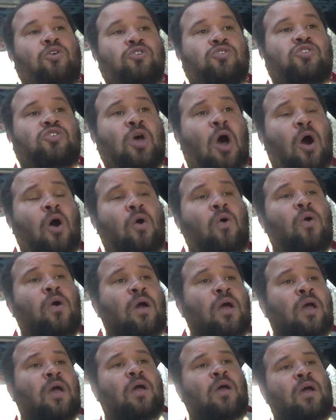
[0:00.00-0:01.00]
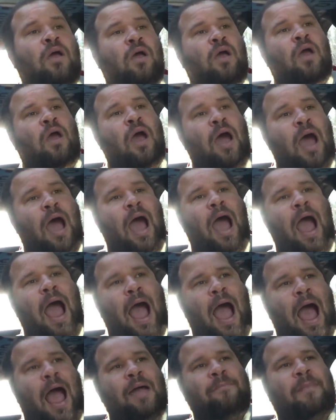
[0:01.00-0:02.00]
So
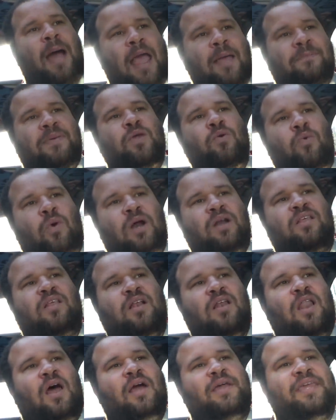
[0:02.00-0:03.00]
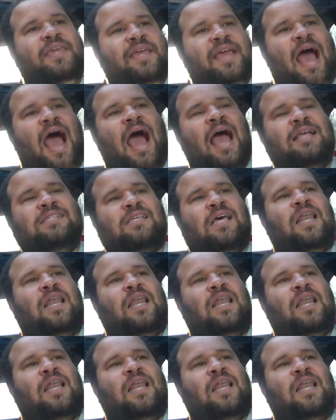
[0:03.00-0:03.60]
I might be one of the lucky guys.